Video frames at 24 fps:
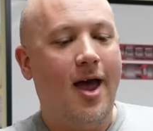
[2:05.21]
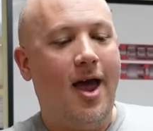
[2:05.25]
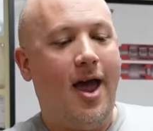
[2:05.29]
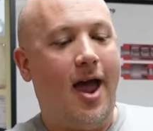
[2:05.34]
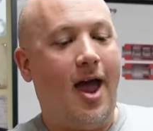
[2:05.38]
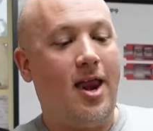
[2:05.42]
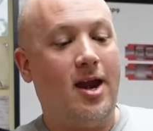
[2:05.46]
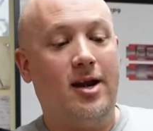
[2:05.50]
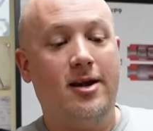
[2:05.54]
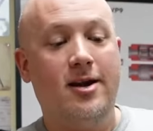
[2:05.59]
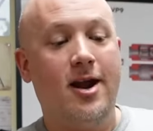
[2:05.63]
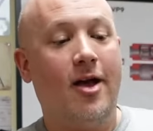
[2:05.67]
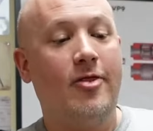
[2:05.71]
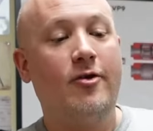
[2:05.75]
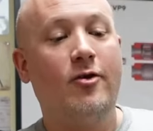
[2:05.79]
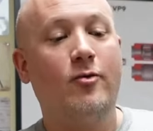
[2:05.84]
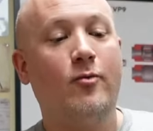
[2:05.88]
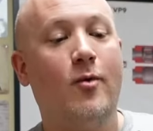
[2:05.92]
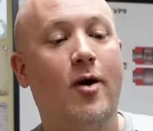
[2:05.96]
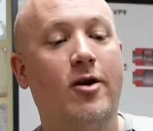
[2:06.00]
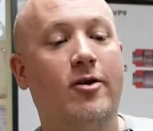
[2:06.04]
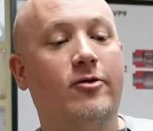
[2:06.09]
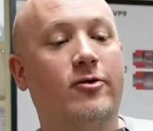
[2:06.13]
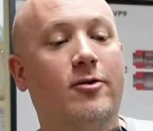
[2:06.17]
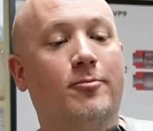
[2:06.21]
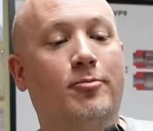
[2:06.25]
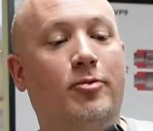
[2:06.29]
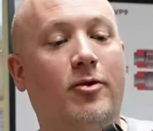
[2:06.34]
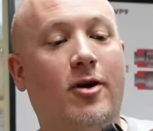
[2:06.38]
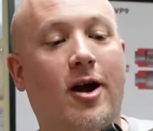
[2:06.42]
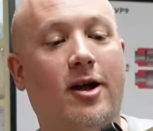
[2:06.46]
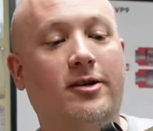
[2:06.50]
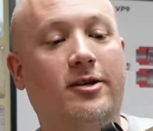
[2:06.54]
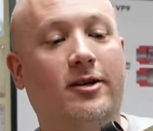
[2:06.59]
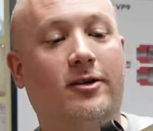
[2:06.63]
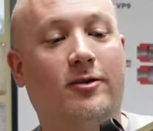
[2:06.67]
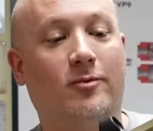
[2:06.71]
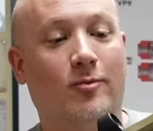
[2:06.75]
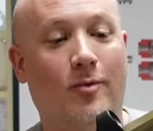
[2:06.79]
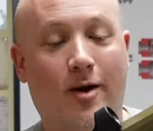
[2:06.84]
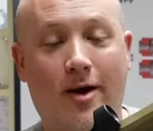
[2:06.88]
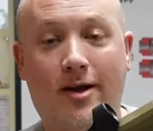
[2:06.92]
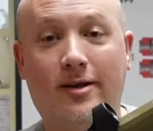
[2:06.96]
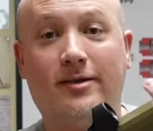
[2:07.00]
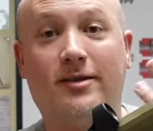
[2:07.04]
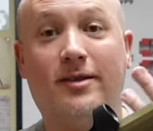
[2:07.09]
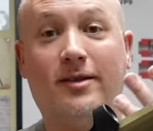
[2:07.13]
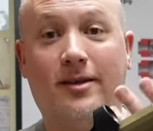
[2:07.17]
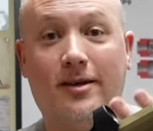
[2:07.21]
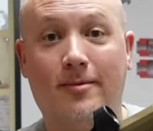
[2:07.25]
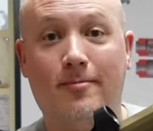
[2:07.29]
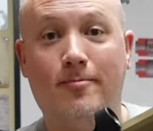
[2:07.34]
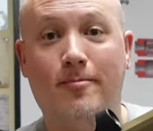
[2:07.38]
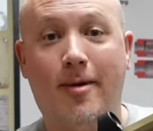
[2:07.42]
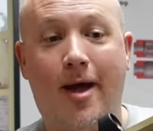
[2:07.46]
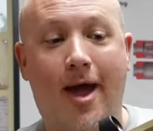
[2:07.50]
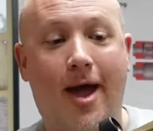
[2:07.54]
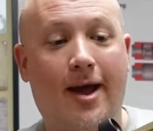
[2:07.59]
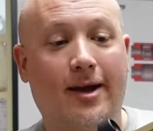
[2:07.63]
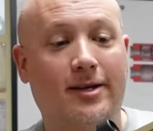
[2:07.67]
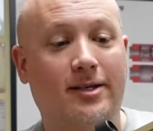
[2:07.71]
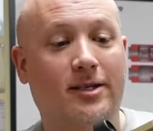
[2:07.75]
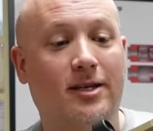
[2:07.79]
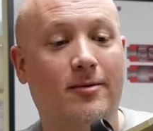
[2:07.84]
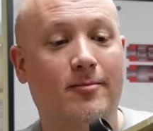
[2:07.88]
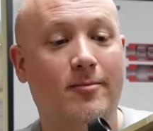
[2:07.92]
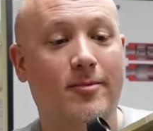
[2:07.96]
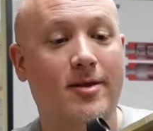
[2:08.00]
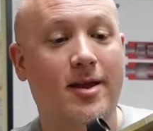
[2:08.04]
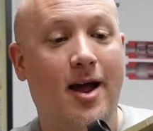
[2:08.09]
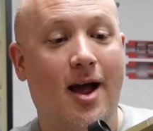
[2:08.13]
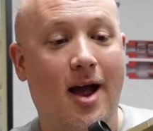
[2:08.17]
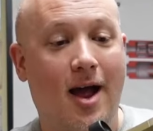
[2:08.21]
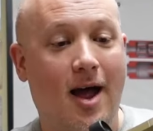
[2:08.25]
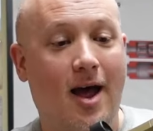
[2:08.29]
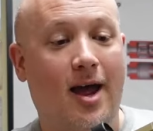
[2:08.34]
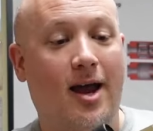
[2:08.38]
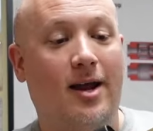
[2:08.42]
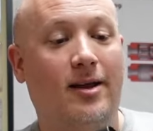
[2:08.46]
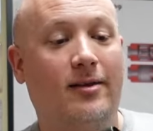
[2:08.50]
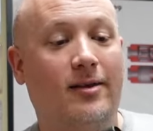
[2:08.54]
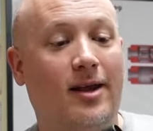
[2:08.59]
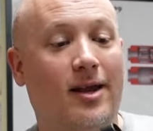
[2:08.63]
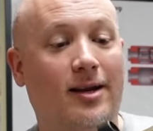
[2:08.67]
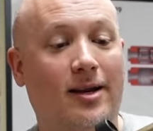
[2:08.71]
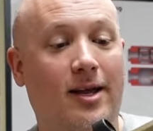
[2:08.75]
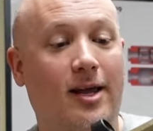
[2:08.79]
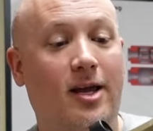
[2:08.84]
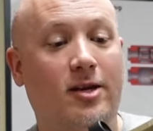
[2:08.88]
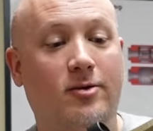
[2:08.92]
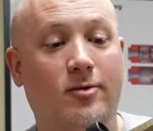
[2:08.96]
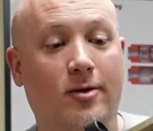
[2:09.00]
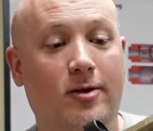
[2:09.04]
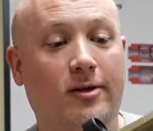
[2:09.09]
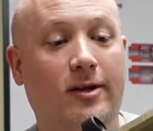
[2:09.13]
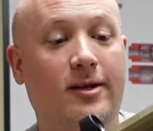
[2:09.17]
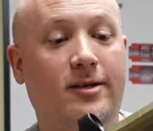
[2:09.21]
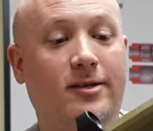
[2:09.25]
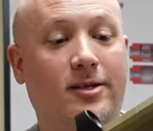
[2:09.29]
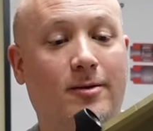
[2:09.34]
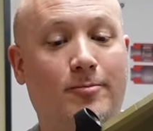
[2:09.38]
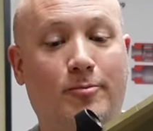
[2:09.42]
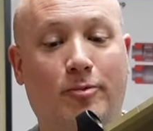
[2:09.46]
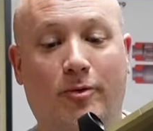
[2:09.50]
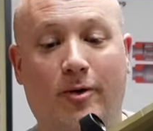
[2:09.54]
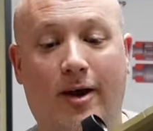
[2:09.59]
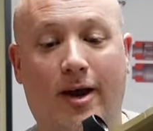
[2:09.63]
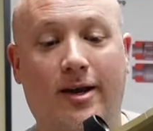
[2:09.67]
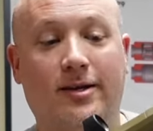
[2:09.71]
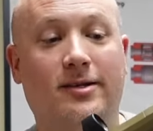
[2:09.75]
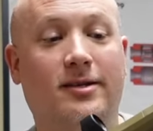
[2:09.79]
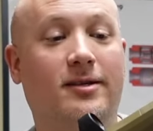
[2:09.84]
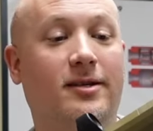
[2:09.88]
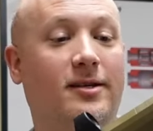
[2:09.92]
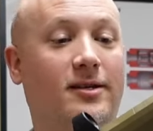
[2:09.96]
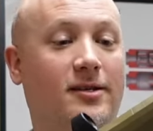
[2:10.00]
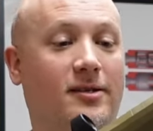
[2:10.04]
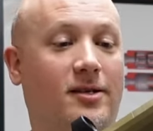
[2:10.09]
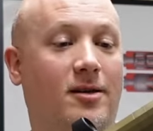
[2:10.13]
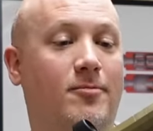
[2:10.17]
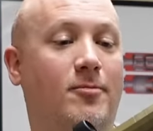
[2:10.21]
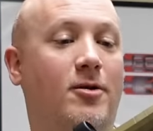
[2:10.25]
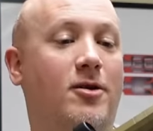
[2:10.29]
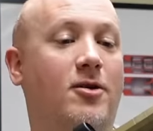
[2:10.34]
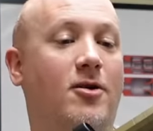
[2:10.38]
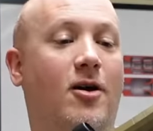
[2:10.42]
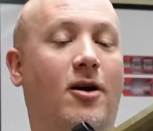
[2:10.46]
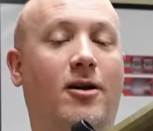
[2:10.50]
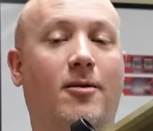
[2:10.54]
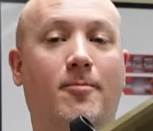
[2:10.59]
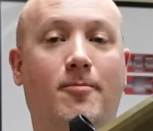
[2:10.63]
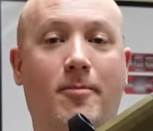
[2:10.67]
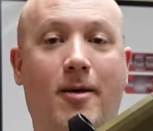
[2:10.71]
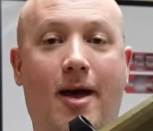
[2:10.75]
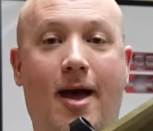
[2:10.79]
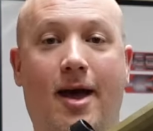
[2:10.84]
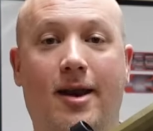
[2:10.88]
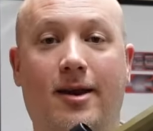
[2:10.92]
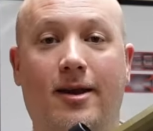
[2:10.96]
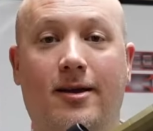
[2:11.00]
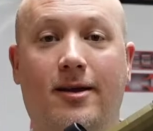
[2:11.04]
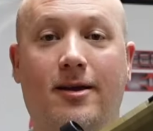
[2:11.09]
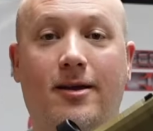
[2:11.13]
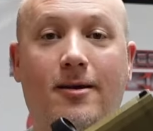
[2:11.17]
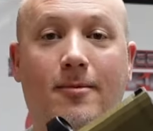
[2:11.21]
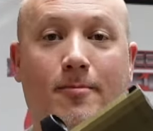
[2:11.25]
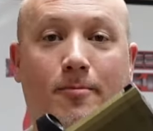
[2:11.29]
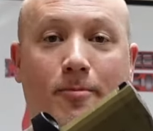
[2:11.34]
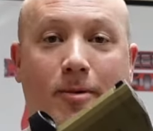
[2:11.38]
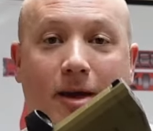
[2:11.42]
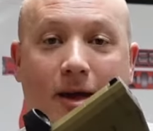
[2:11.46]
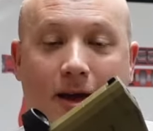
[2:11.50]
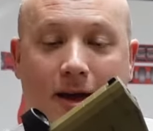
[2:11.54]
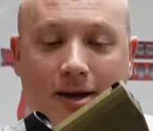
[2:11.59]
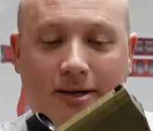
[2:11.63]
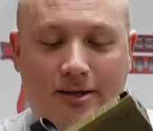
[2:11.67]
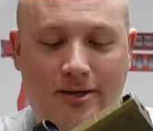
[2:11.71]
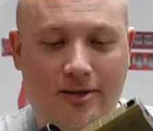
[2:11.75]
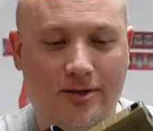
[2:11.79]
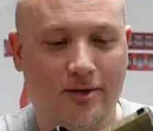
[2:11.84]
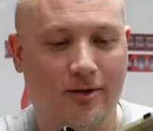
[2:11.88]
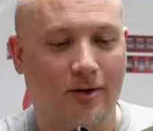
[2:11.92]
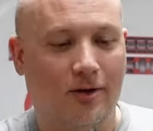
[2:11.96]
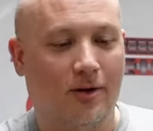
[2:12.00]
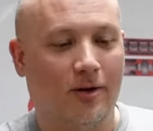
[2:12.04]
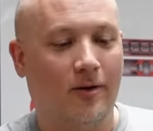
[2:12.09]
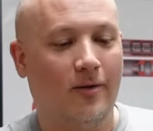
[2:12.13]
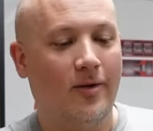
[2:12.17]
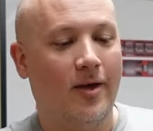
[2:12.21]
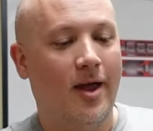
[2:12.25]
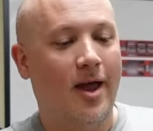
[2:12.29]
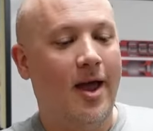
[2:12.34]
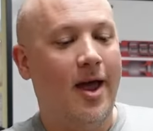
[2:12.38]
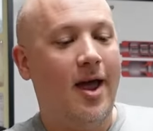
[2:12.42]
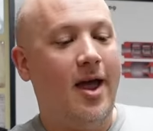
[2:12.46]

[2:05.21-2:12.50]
And another one of their projects was the Maxim 9, an intricately suppressed semi-automatic pistol.